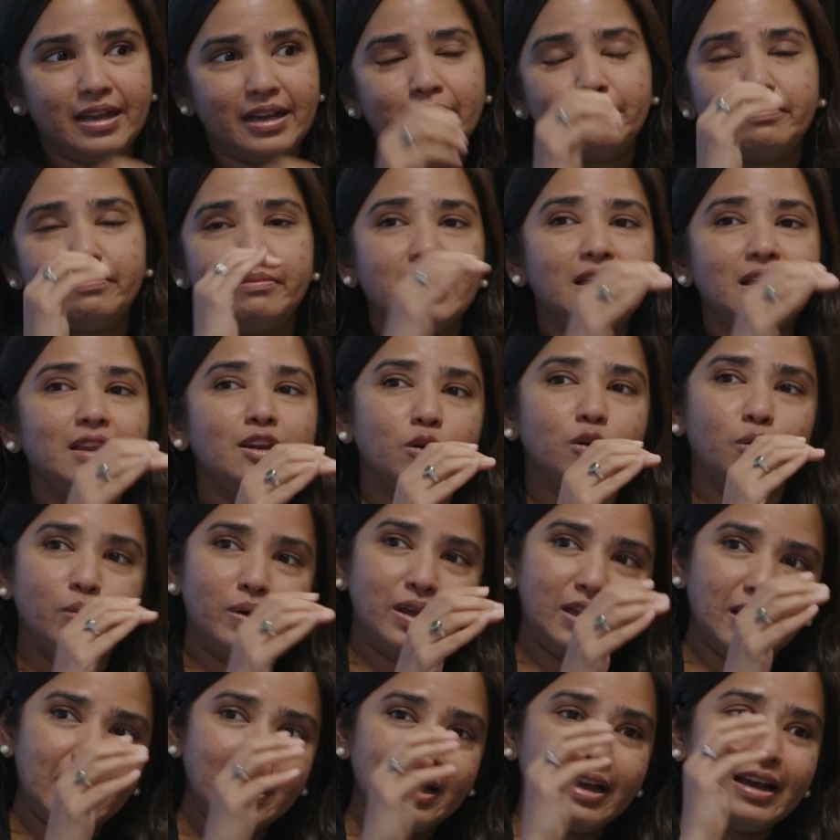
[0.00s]
and me
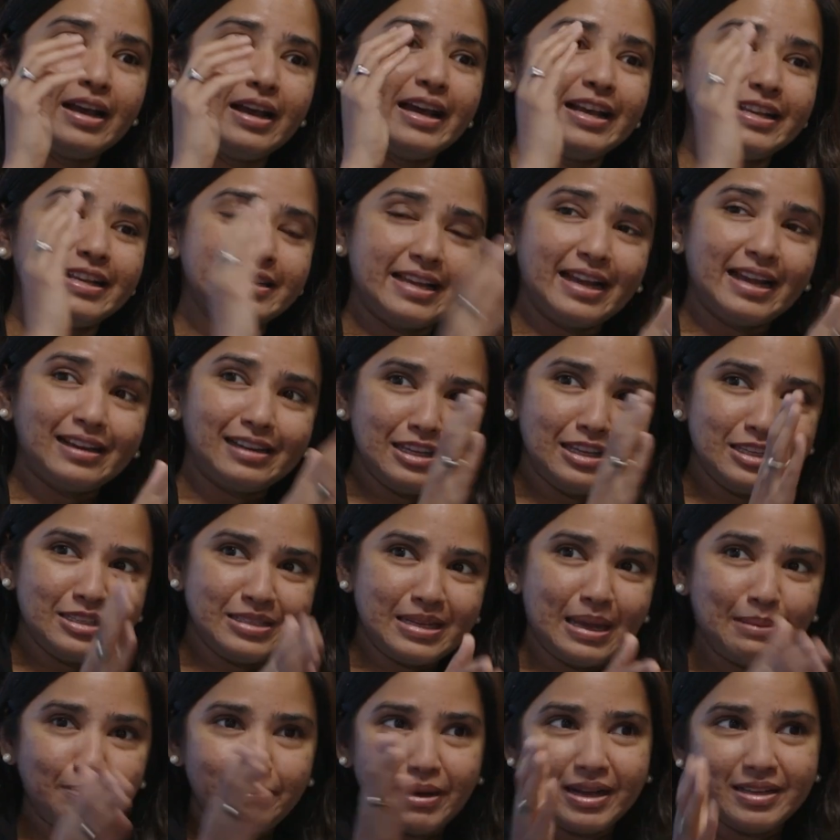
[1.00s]
knowing exactly
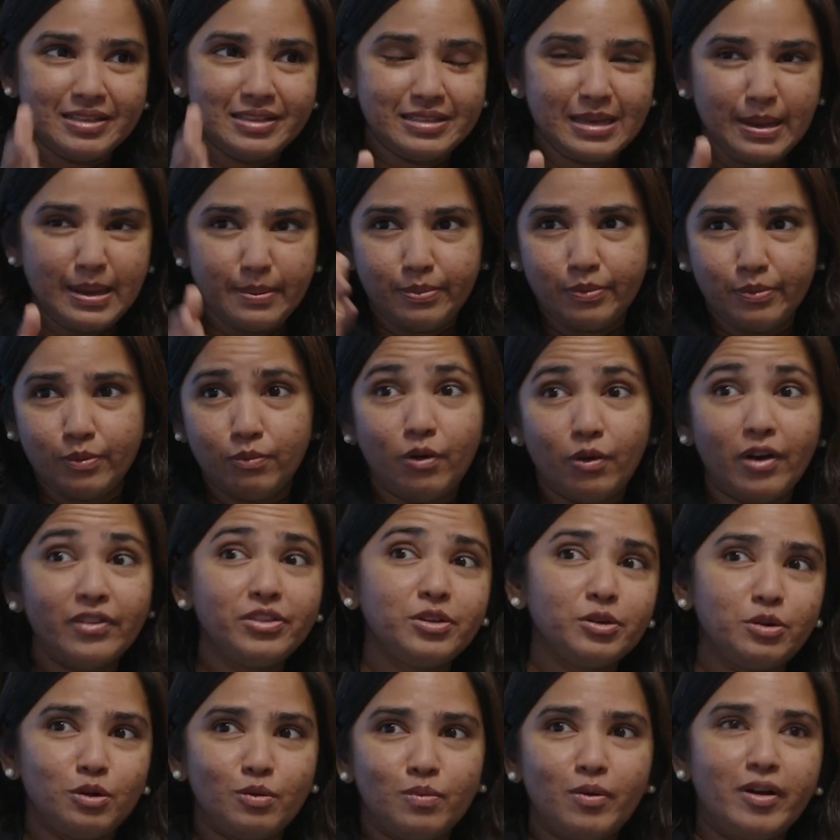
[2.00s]
step by step what
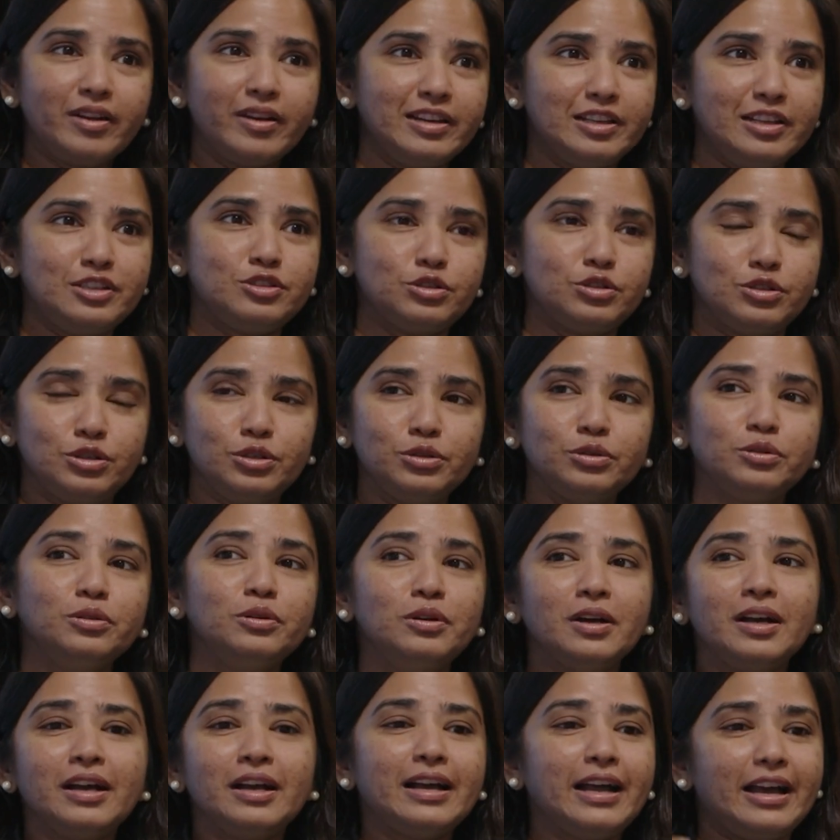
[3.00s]
the robot needs to do.
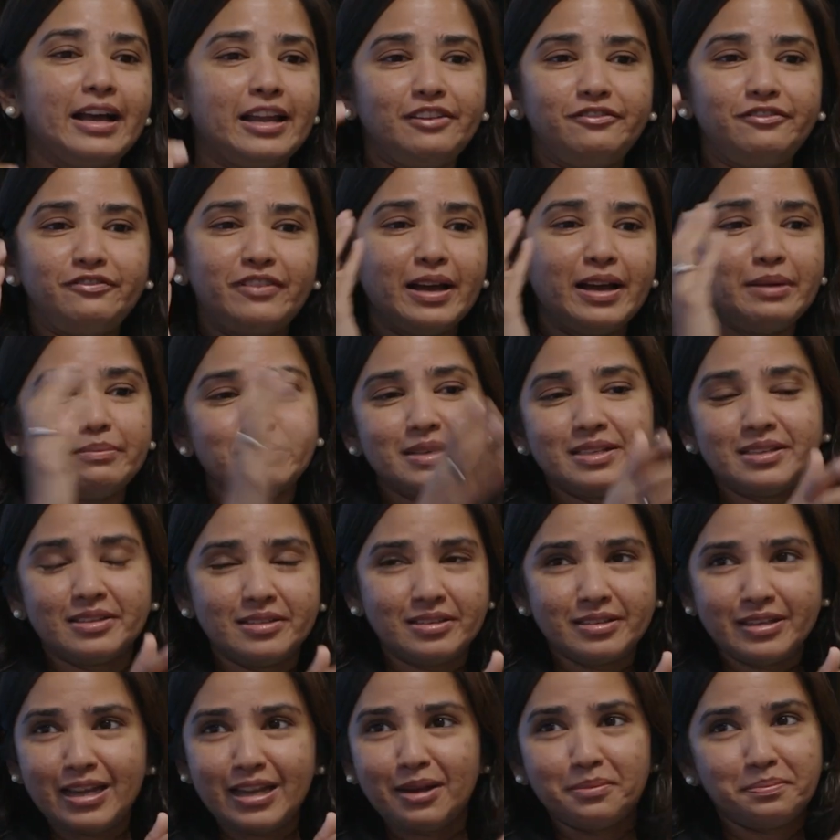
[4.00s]
And if I miss a
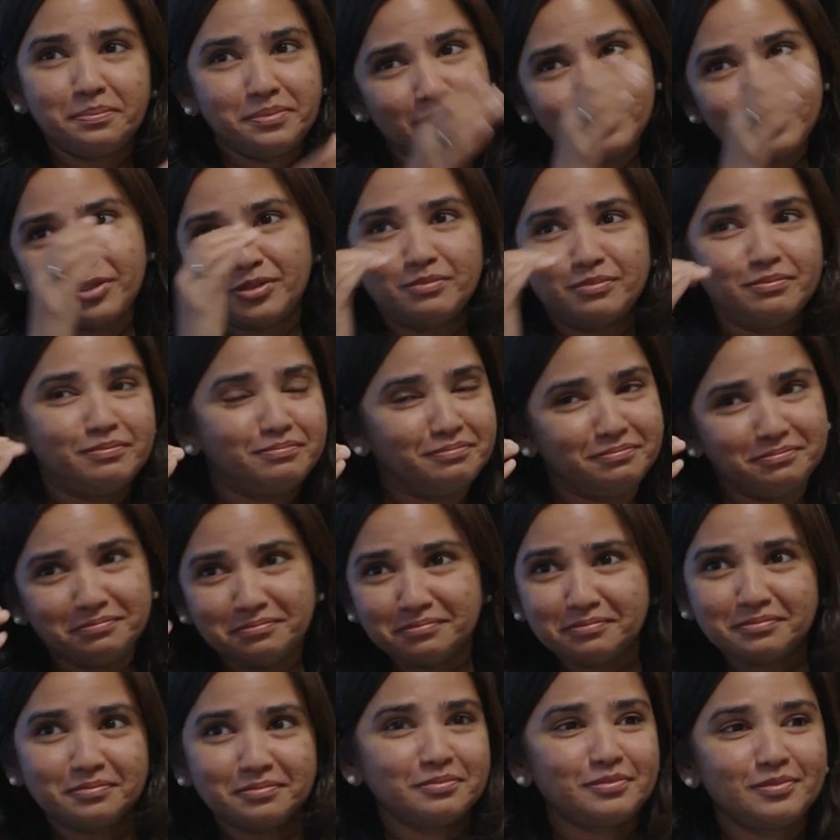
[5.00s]
step, then
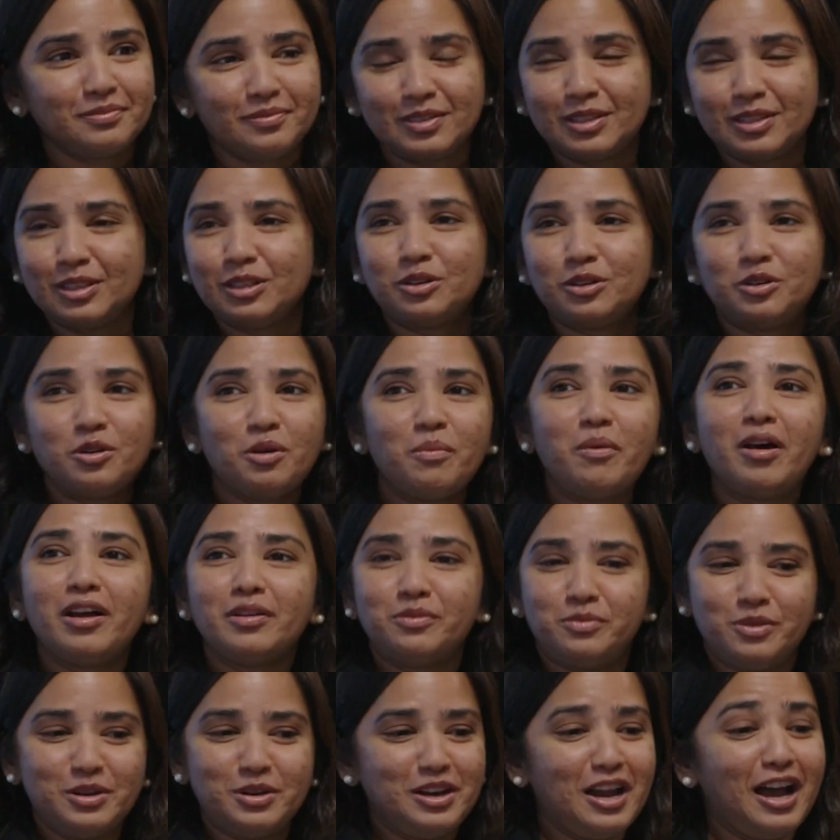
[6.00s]
the
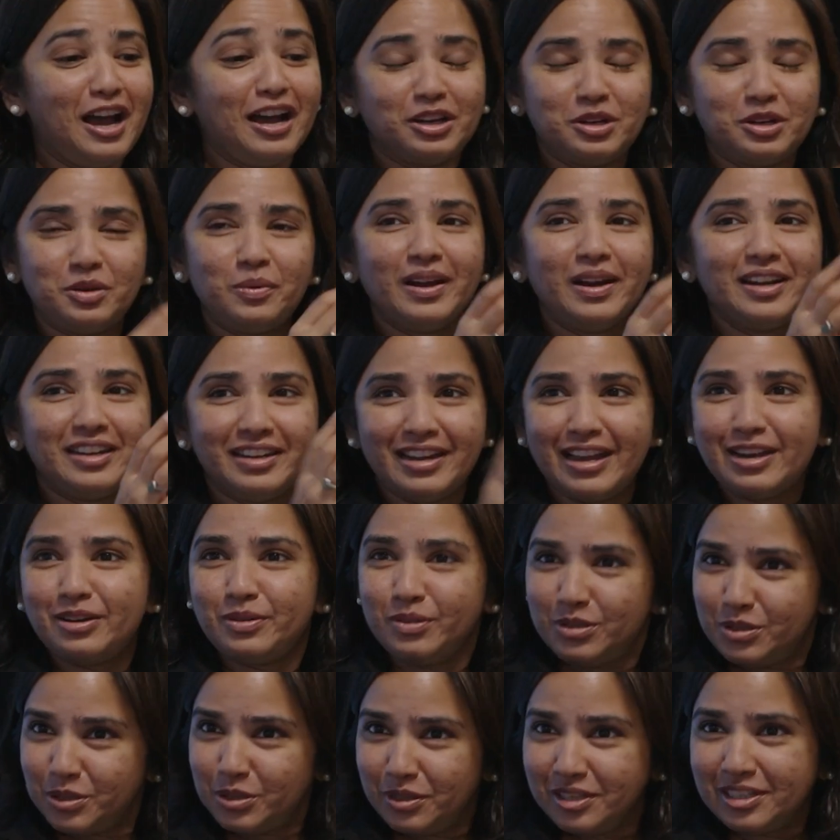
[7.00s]
robot would not quite
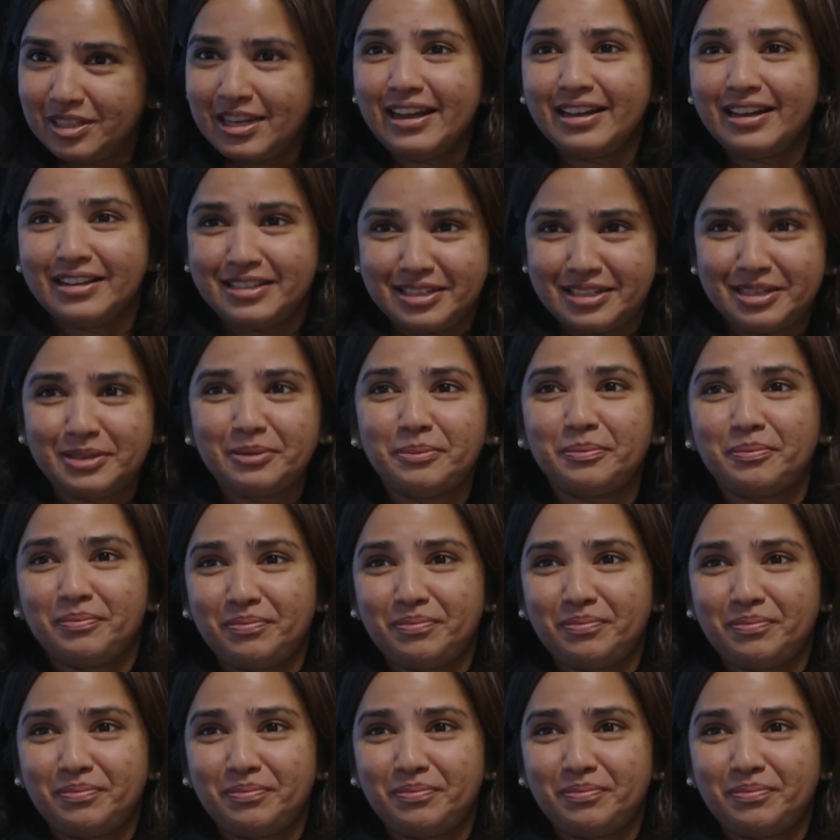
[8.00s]
get to the task.